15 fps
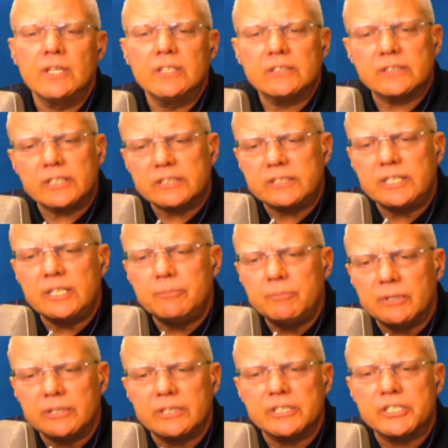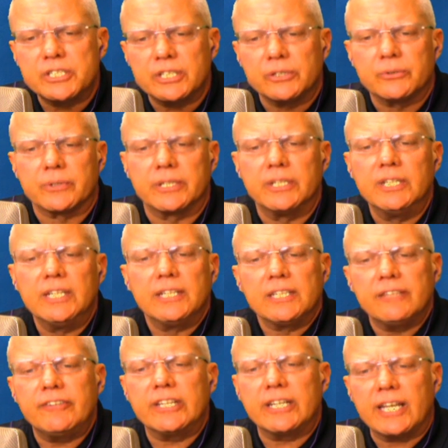sixteen million children
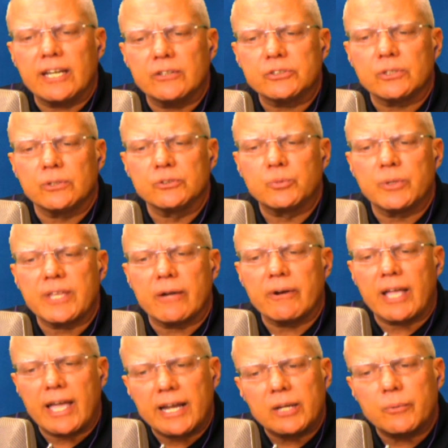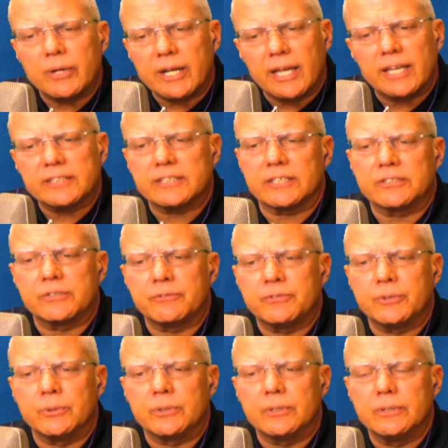living in households without adequate access to
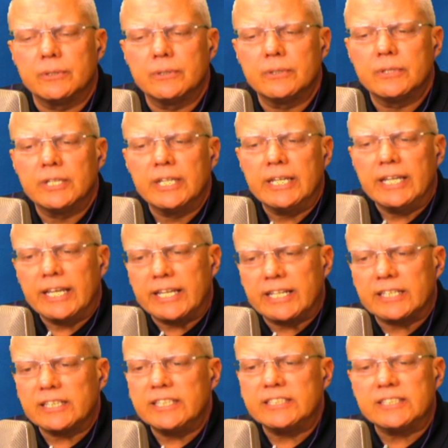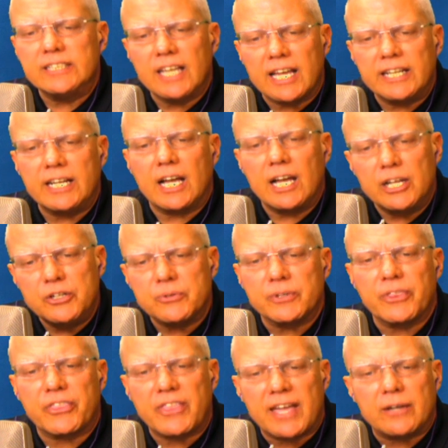food, and at least nine
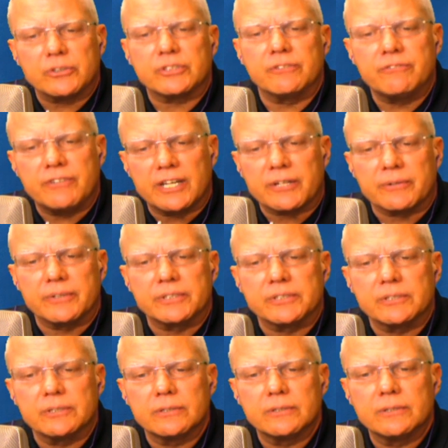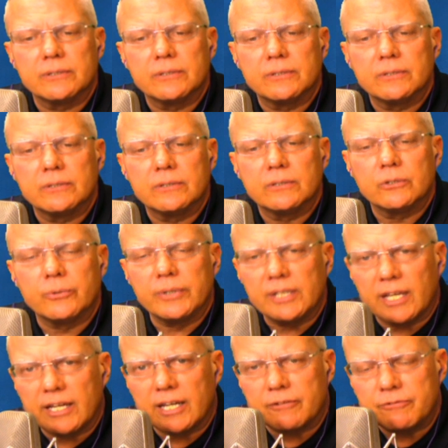hundred thousand veterans who
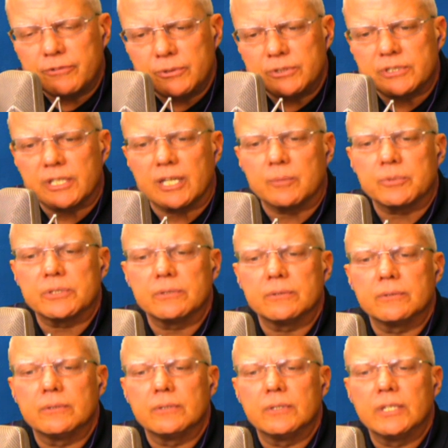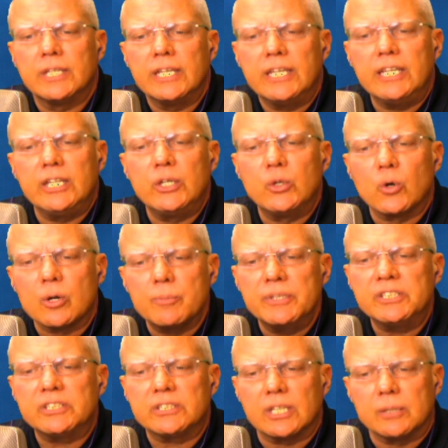rely on food stamps, enormous
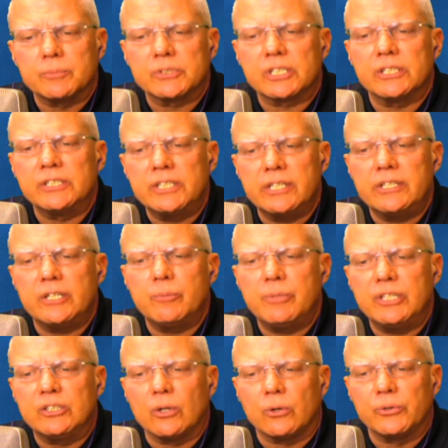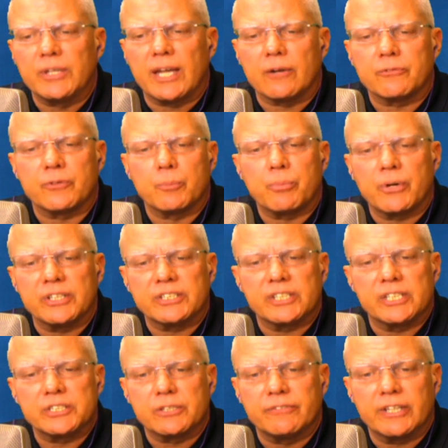sums continue to be doled out for
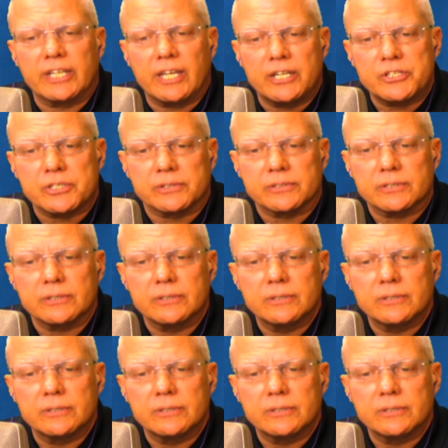presidential vacations,